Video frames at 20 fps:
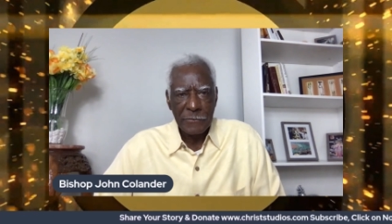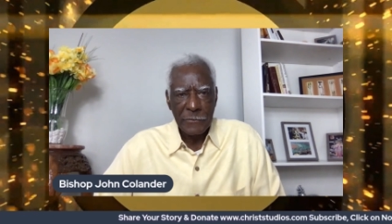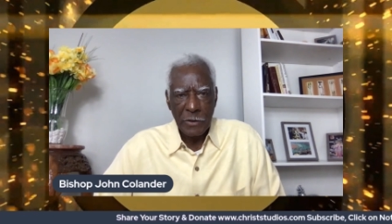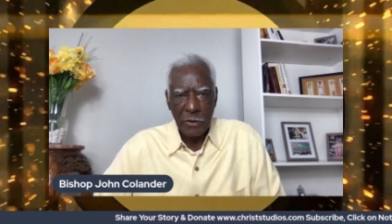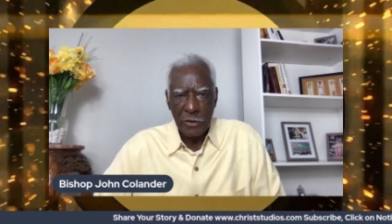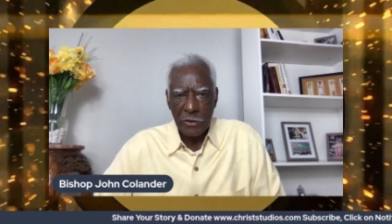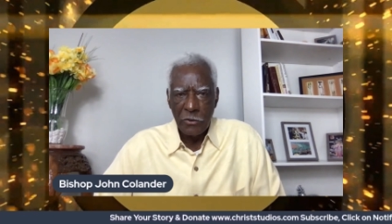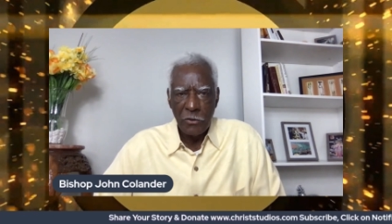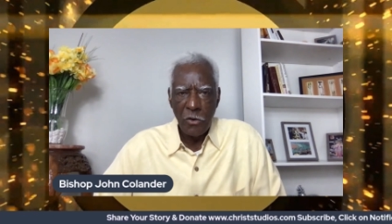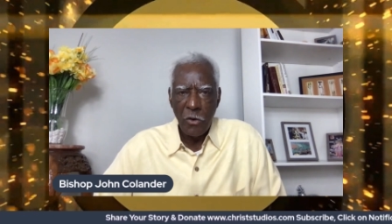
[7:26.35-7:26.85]

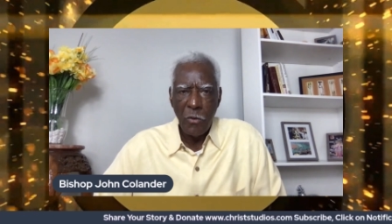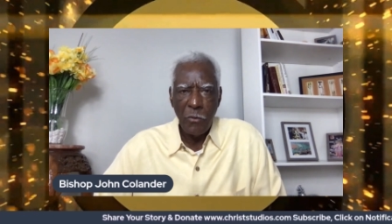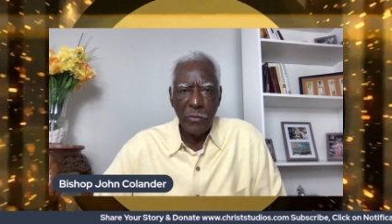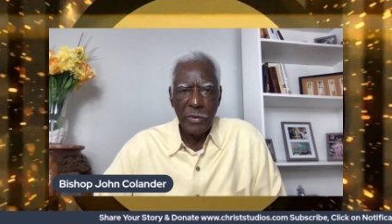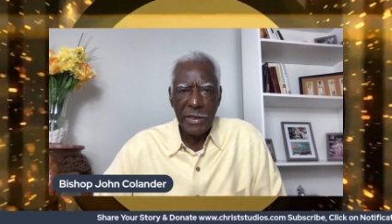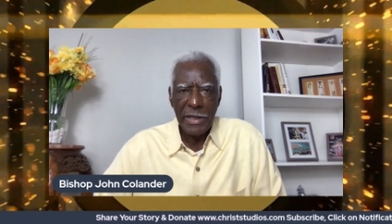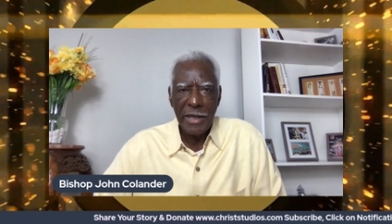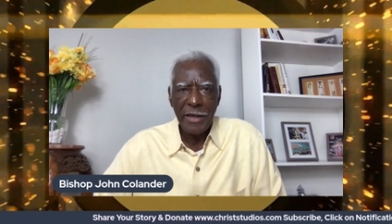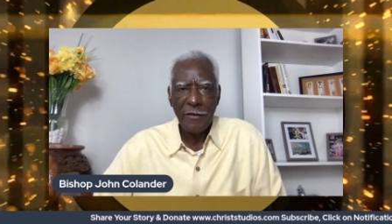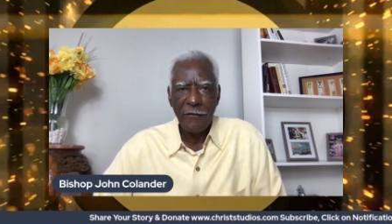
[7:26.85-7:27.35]
and whom
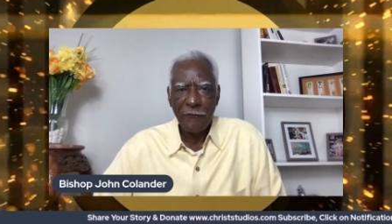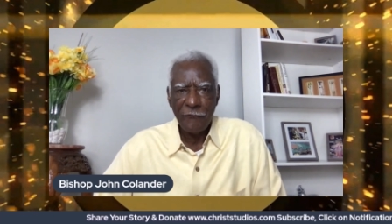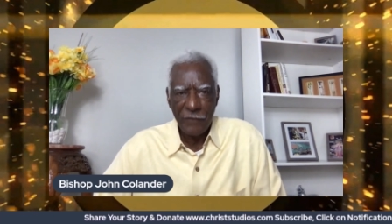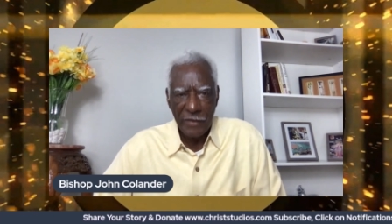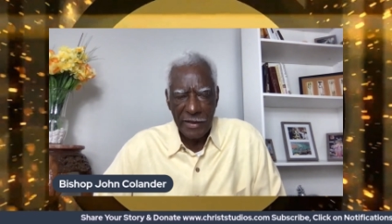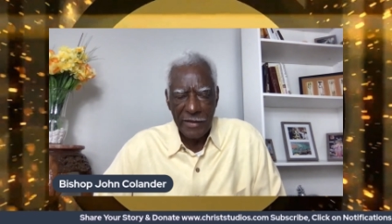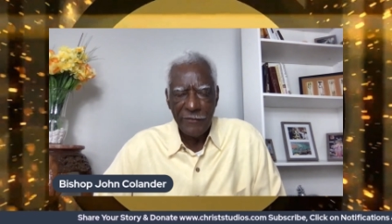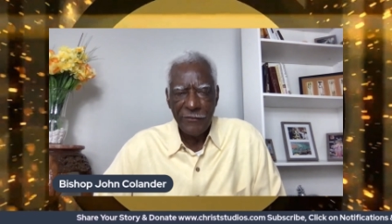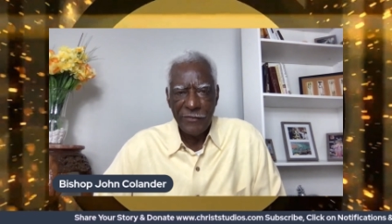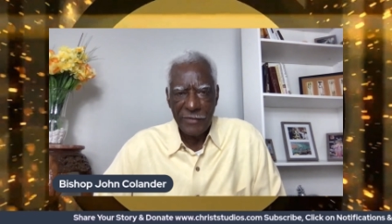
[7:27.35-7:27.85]
we have
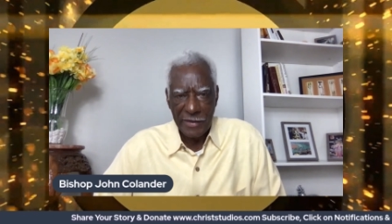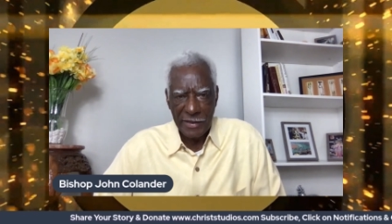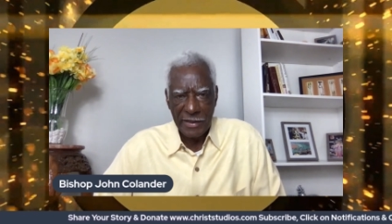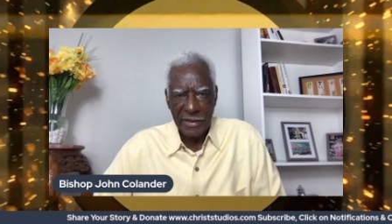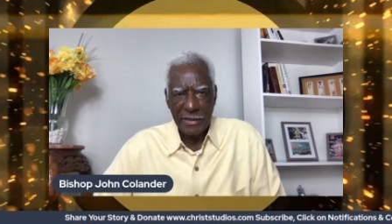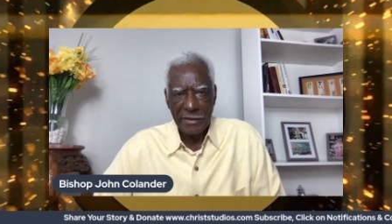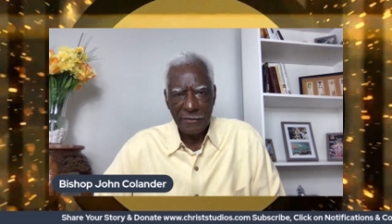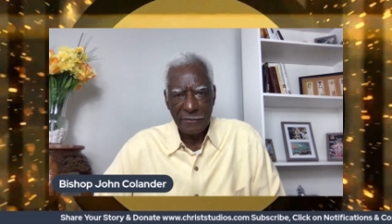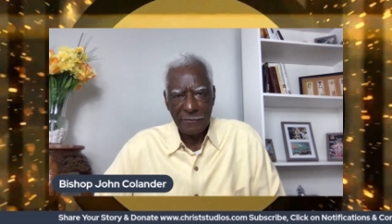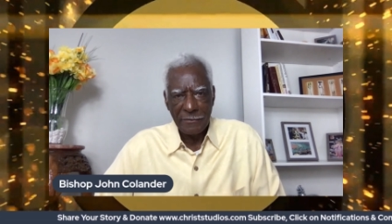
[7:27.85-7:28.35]
faith
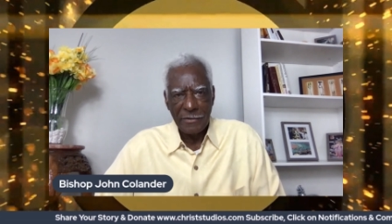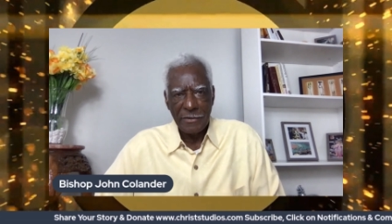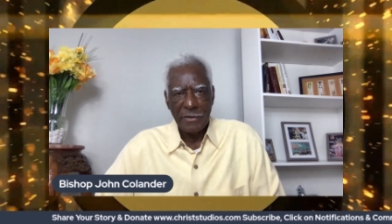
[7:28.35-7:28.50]
in,